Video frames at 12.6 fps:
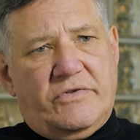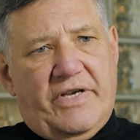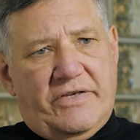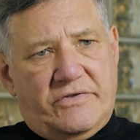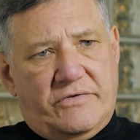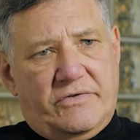
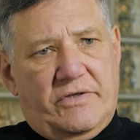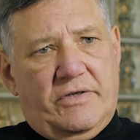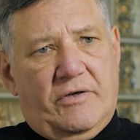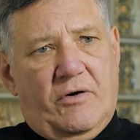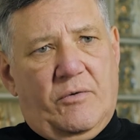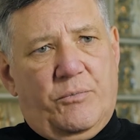tests
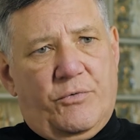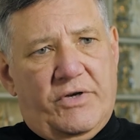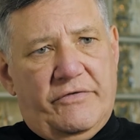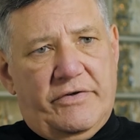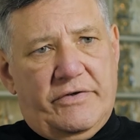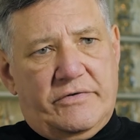in our
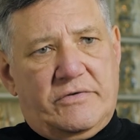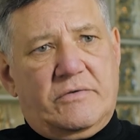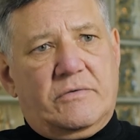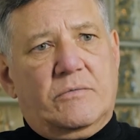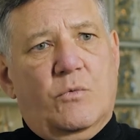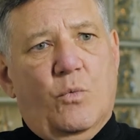
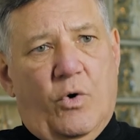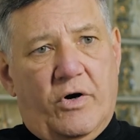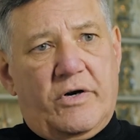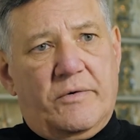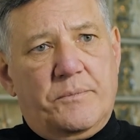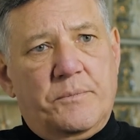previous
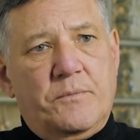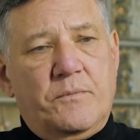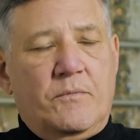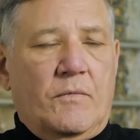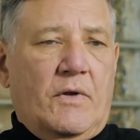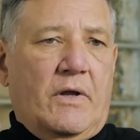work,
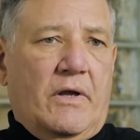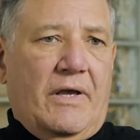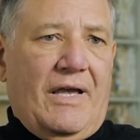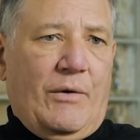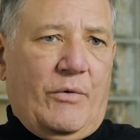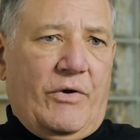
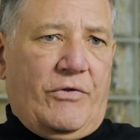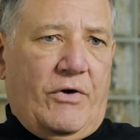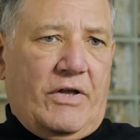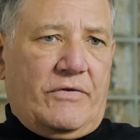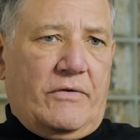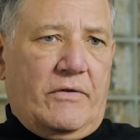and we
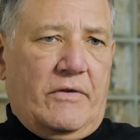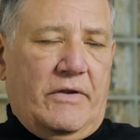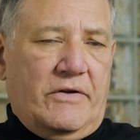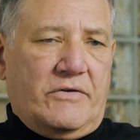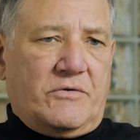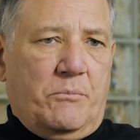thought
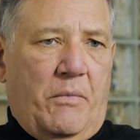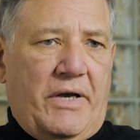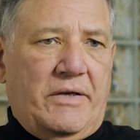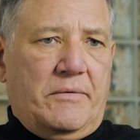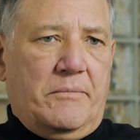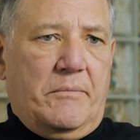this
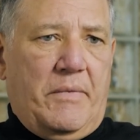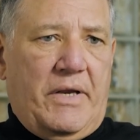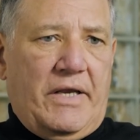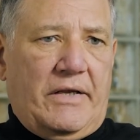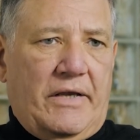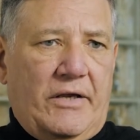might
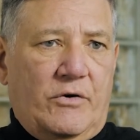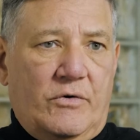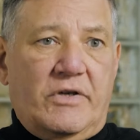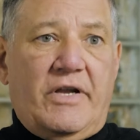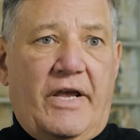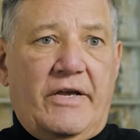make a
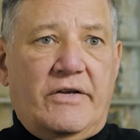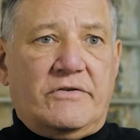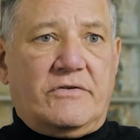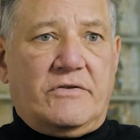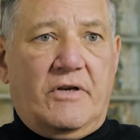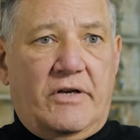good case
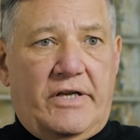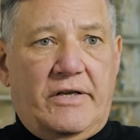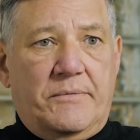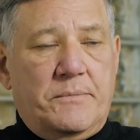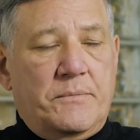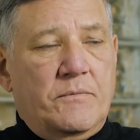
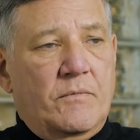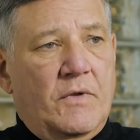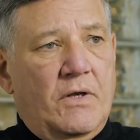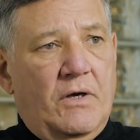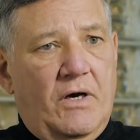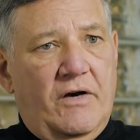study
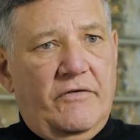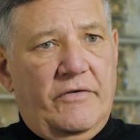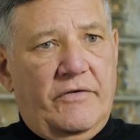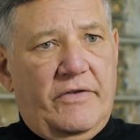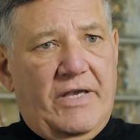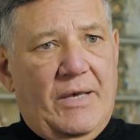
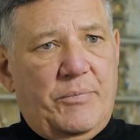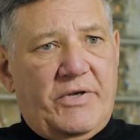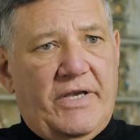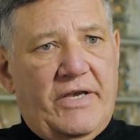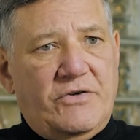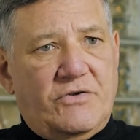of the
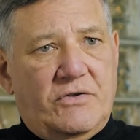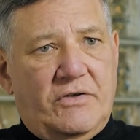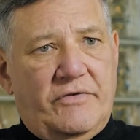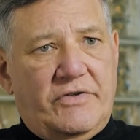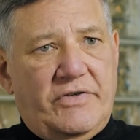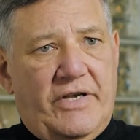application
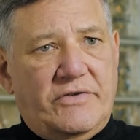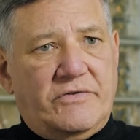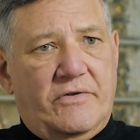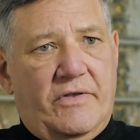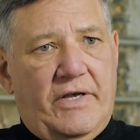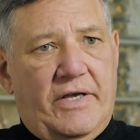of a
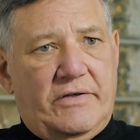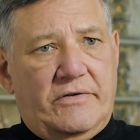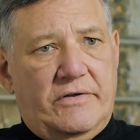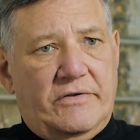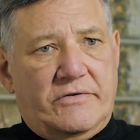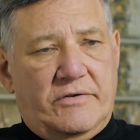test that
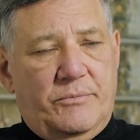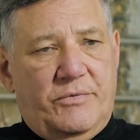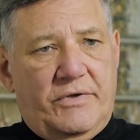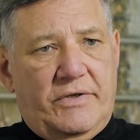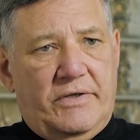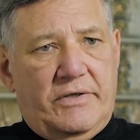is
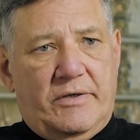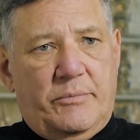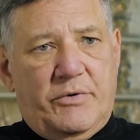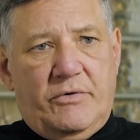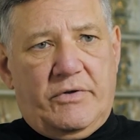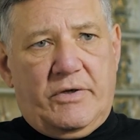simply in a
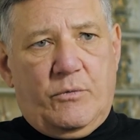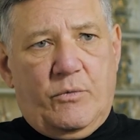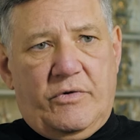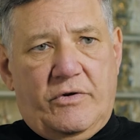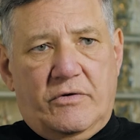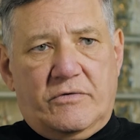building
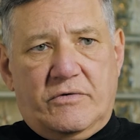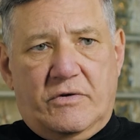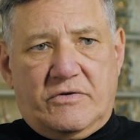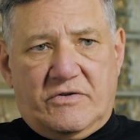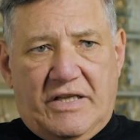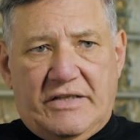with a,
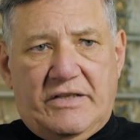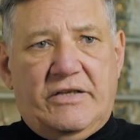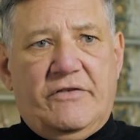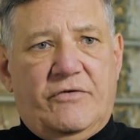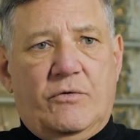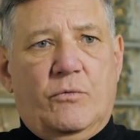a slightly
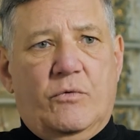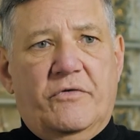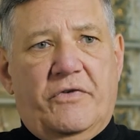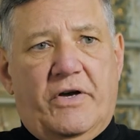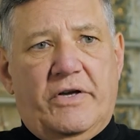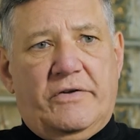different
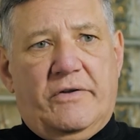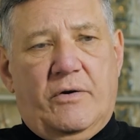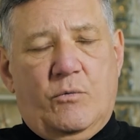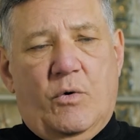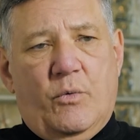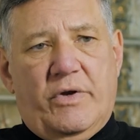roof height
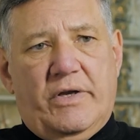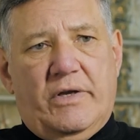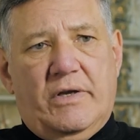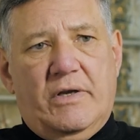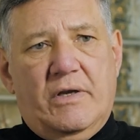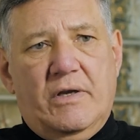than what we,